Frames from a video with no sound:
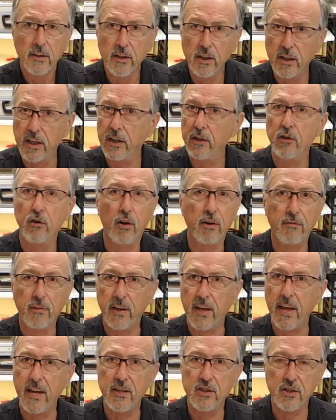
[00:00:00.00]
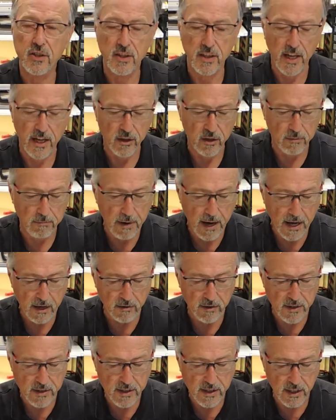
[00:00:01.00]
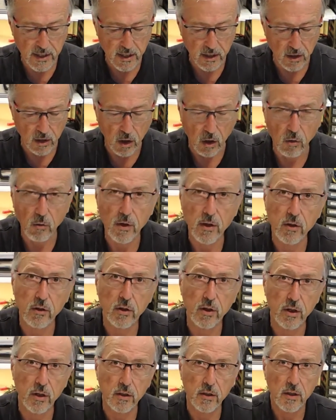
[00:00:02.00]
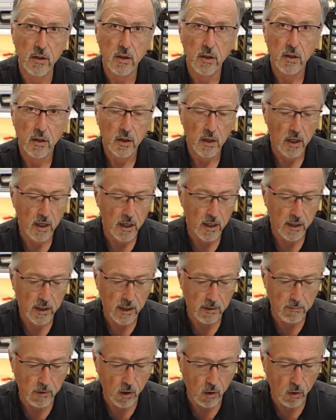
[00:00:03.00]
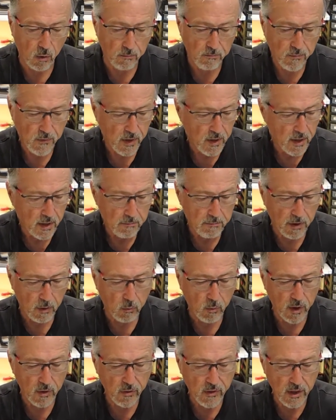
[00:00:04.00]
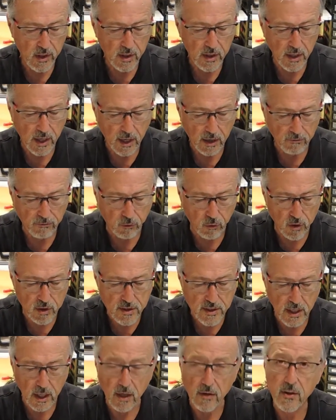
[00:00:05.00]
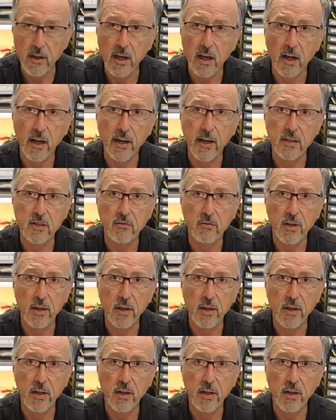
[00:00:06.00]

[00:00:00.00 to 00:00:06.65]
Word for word: you get notification that your battery is getting low and you could uh, come home. But with the uh, four cell of the L I H